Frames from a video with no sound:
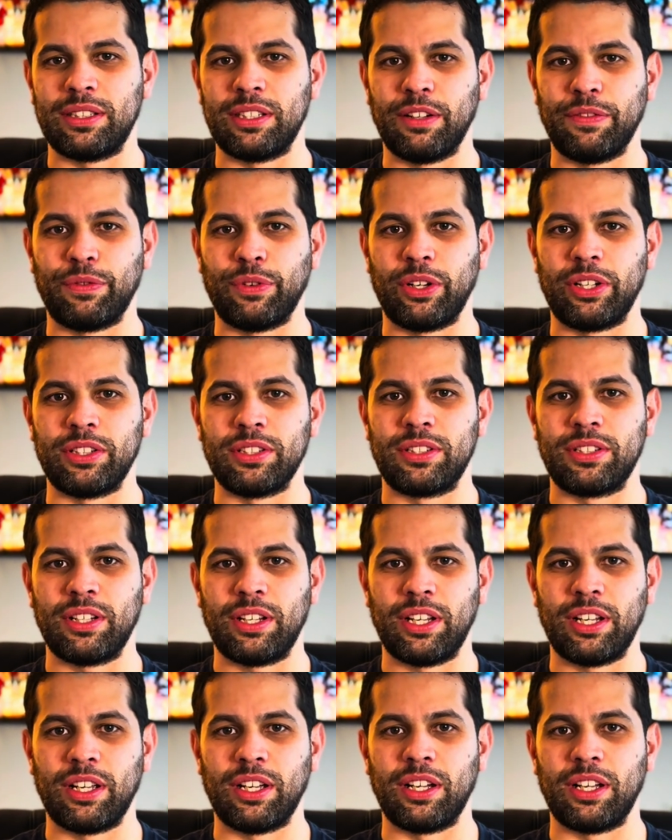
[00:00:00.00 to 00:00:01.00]
difference
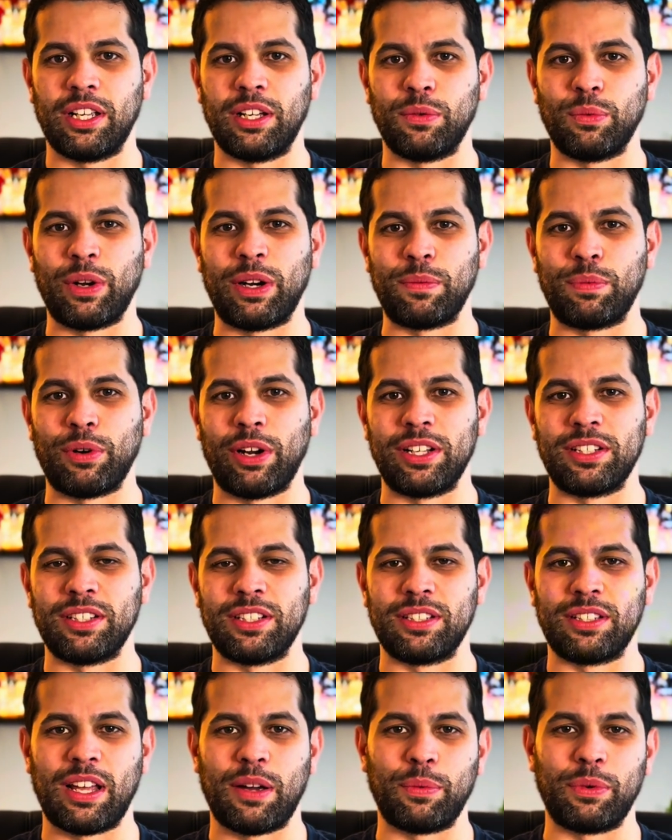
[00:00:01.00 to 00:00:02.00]
in rent
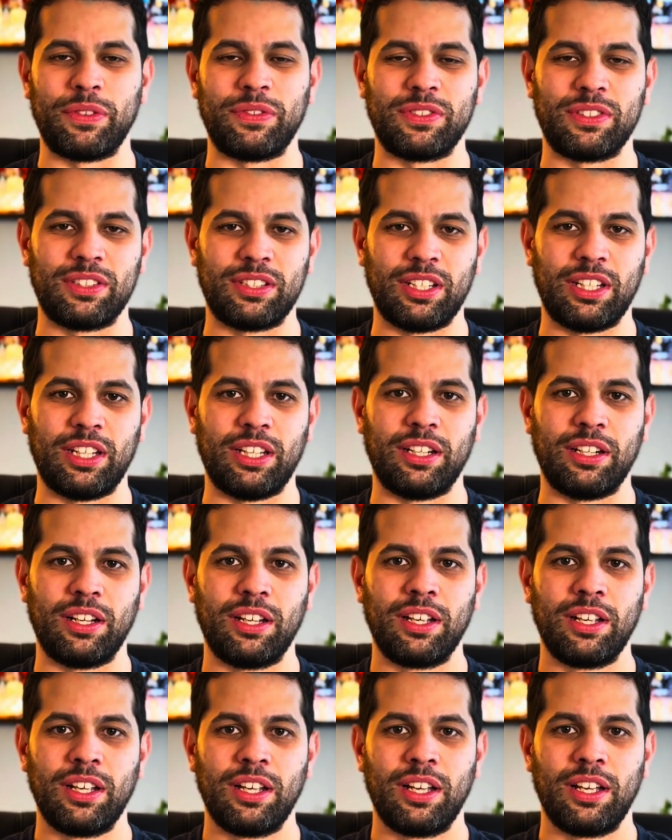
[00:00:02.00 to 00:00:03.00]
prices that we've seen